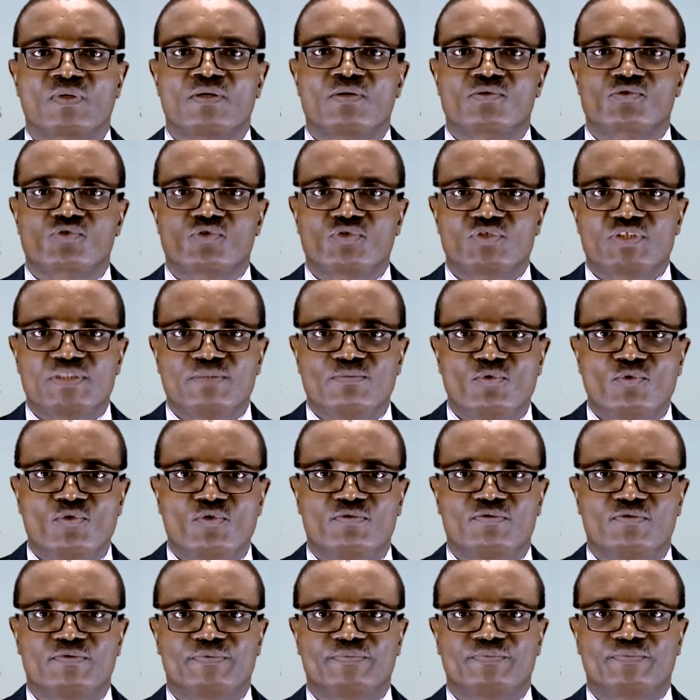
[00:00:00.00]
Such a
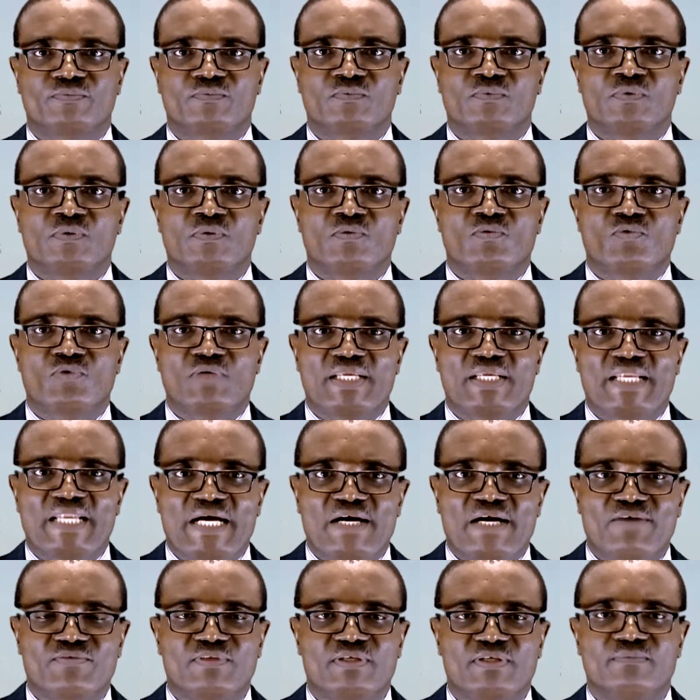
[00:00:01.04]
move will
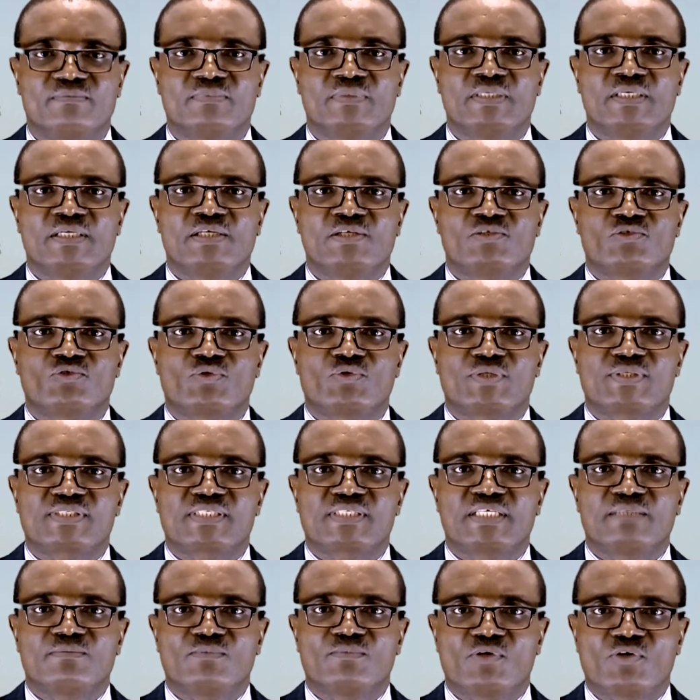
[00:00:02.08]
allow them to
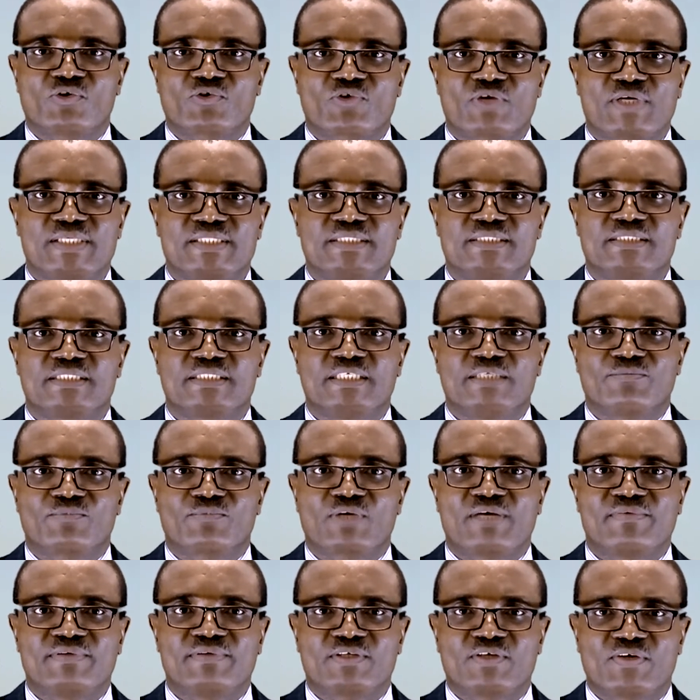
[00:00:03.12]
extend more credit in
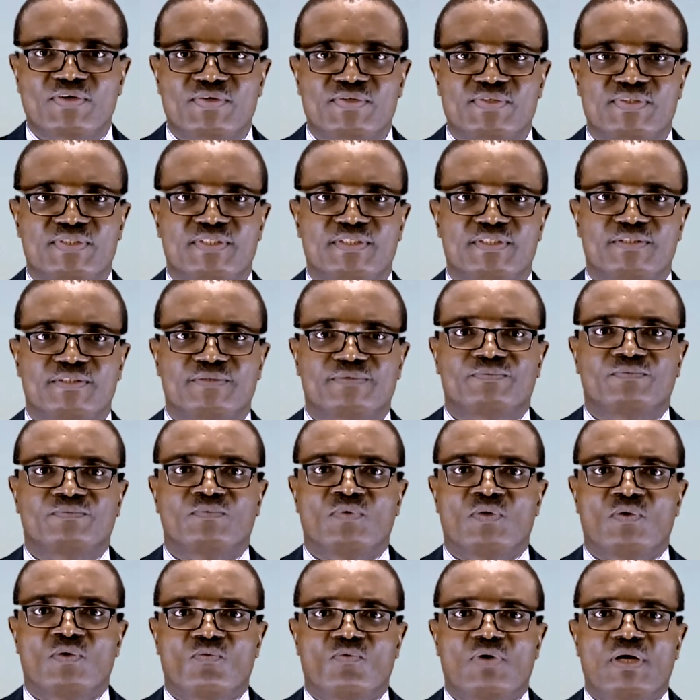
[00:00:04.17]
private currencies
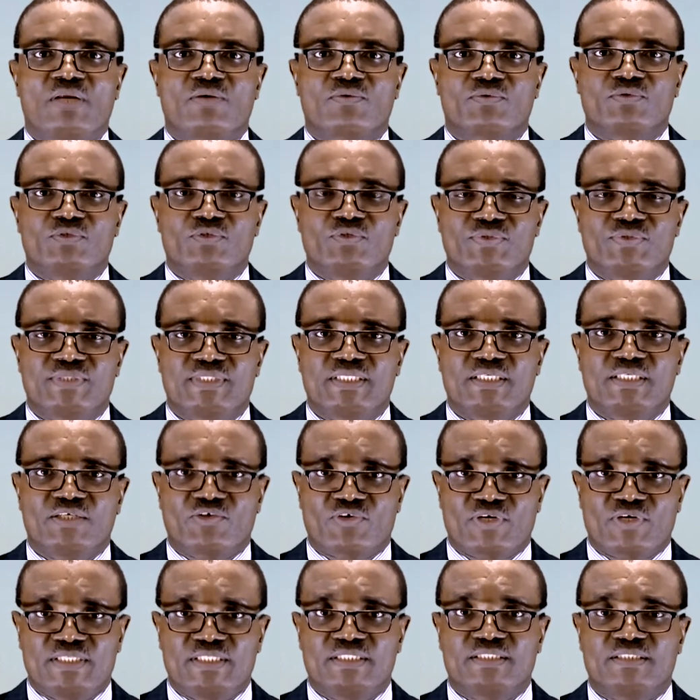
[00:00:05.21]
while reducing
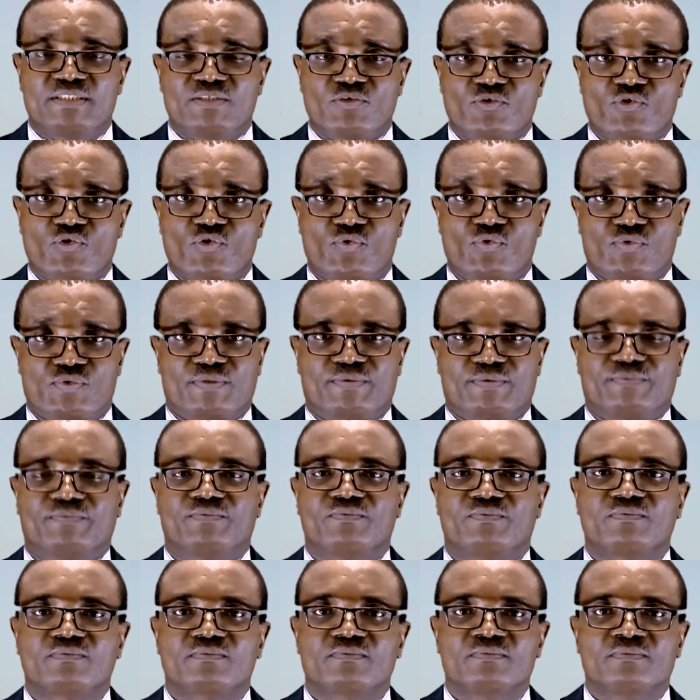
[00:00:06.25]
credit in
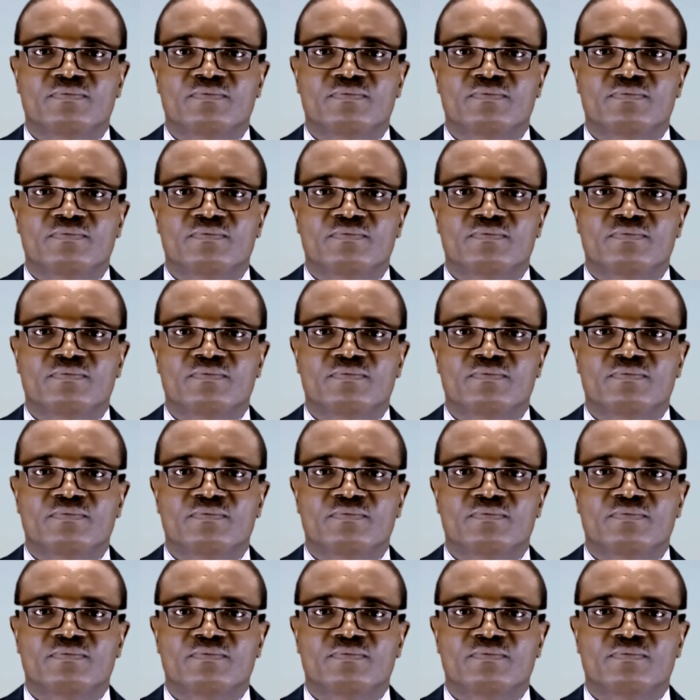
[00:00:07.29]
CRUs.